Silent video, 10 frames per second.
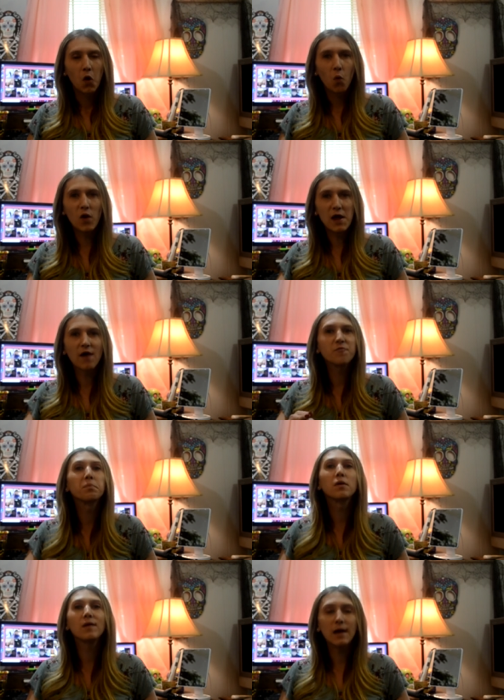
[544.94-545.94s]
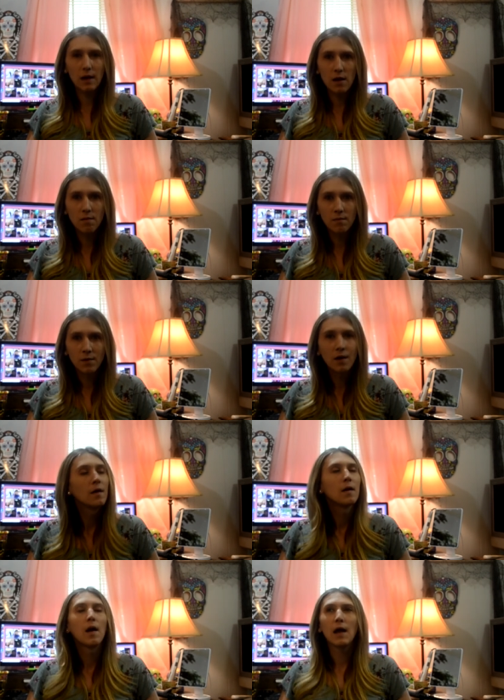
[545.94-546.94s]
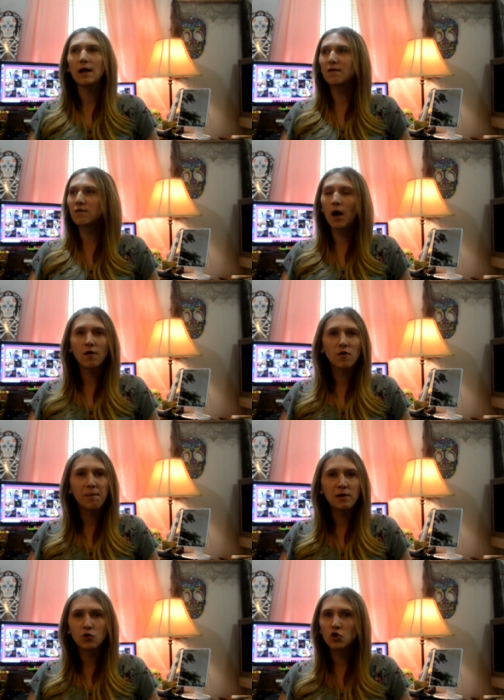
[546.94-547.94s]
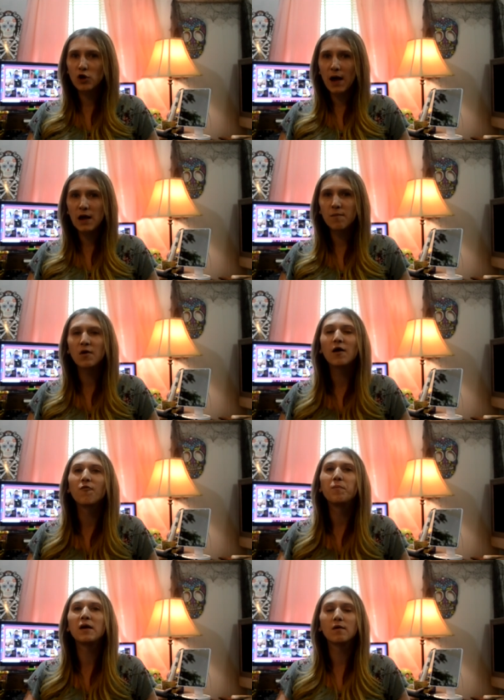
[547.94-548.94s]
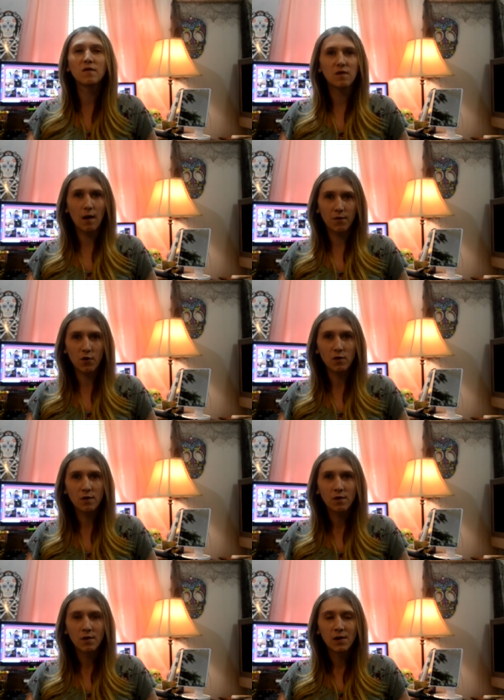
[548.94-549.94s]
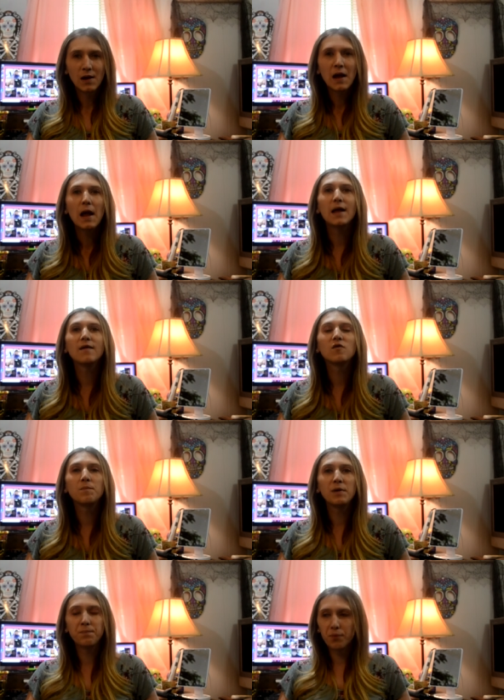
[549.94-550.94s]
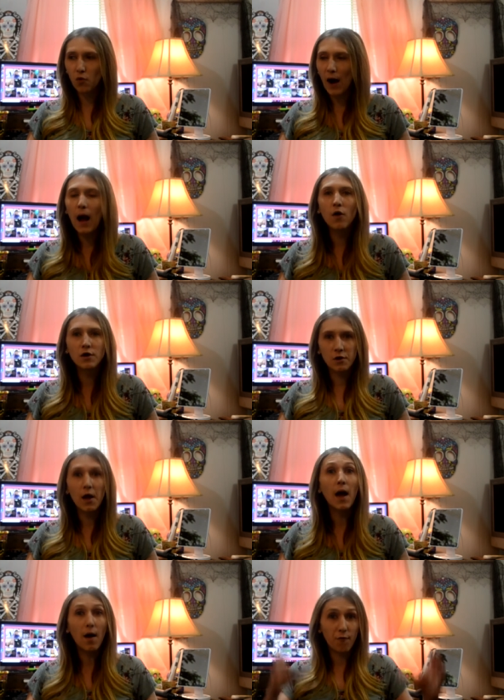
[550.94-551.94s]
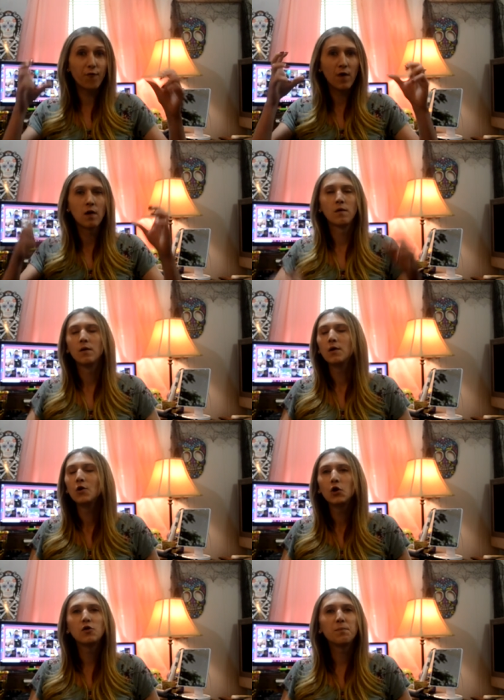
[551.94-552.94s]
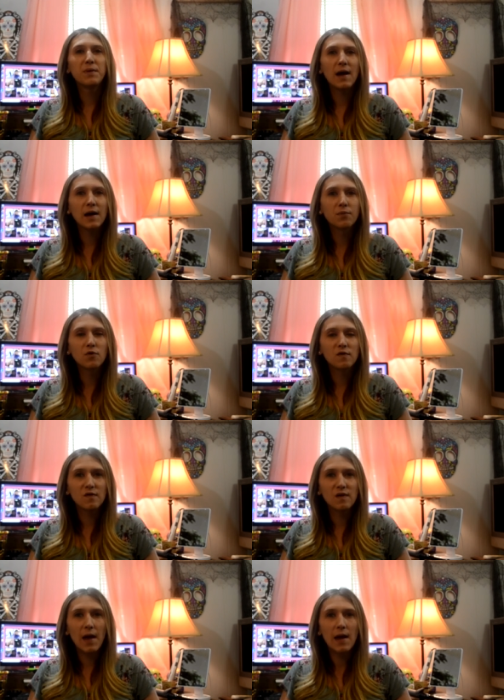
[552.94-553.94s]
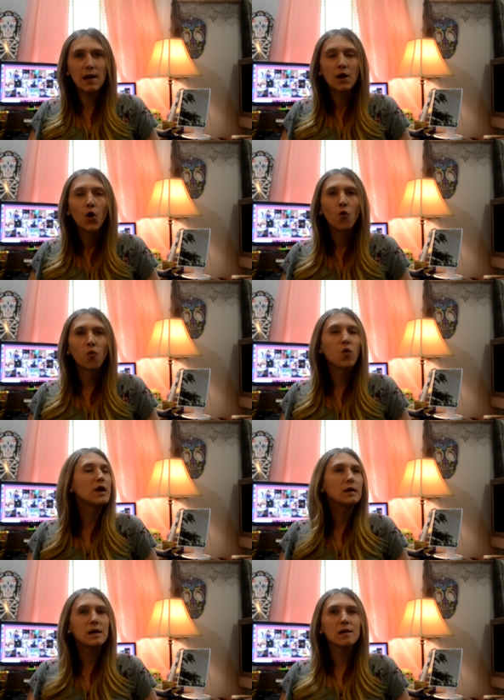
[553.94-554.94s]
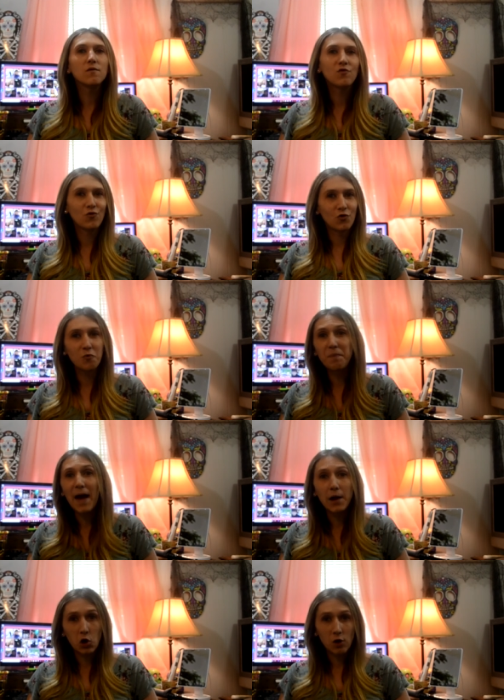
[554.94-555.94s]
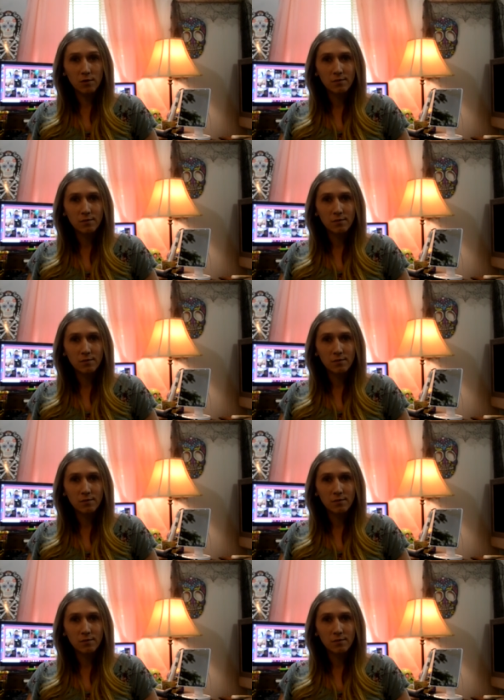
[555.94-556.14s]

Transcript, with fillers: We have plenty. It's not to be ashamed of being Southern. It's to be proud enough to be able to say, we need to do better.